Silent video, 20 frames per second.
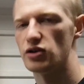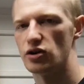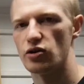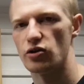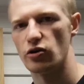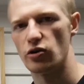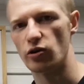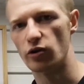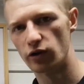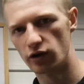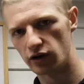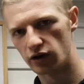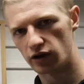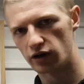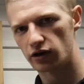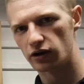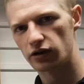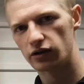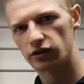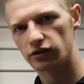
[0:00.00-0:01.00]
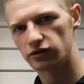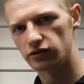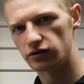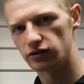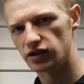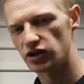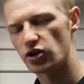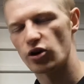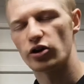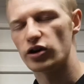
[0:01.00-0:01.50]
No,
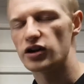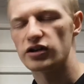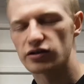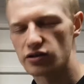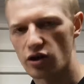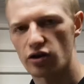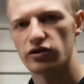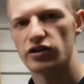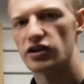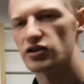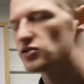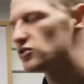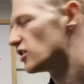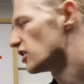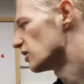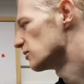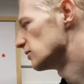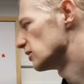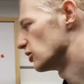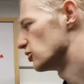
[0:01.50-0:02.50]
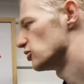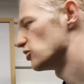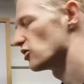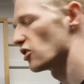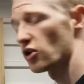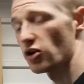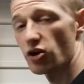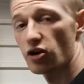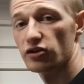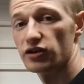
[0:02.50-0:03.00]
you don't need to condition it because you're
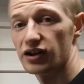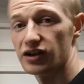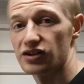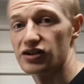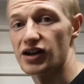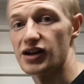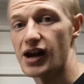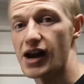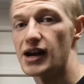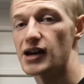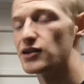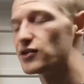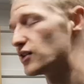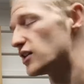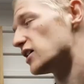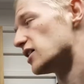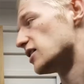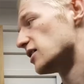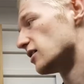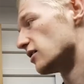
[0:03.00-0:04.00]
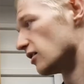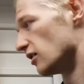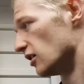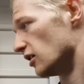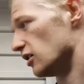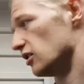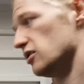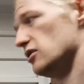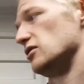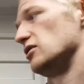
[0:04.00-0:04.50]
not conditioning anything.
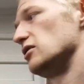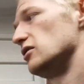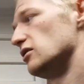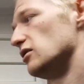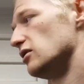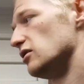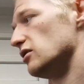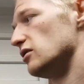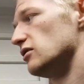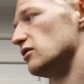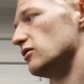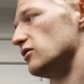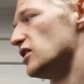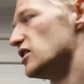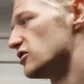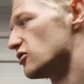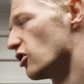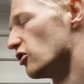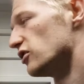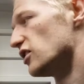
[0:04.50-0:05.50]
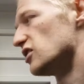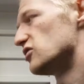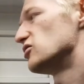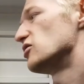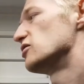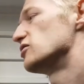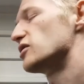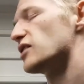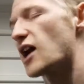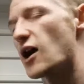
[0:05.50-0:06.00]
These
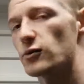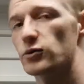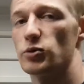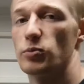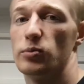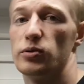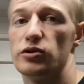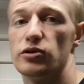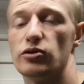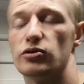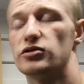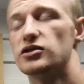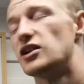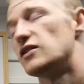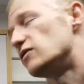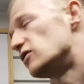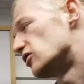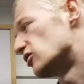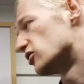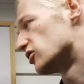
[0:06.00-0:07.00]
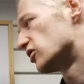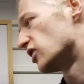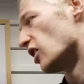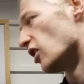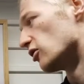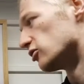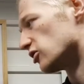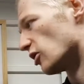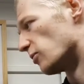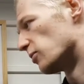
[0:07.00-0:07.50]
conditioners are counterproductive. They just
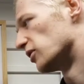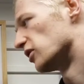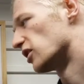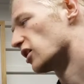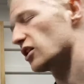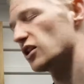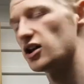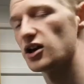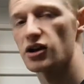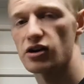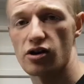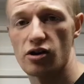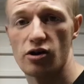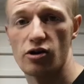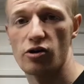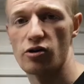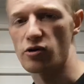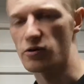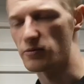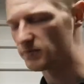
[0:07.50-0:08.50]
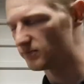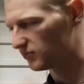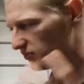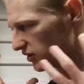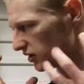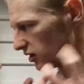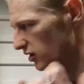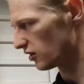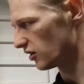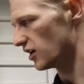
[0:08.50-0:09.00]
sit on top of the clear coat,
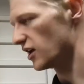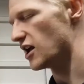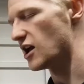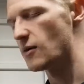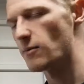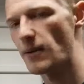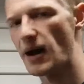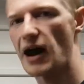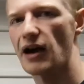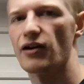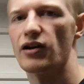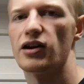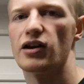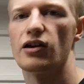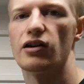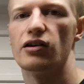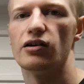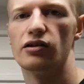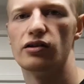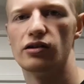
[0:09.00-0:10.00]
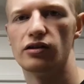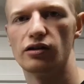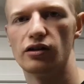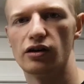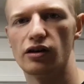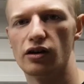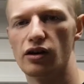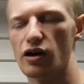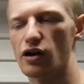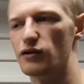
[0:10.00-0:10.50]
create a barrier
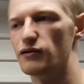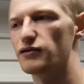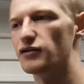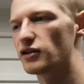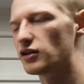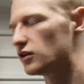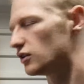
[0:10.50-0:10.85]
of,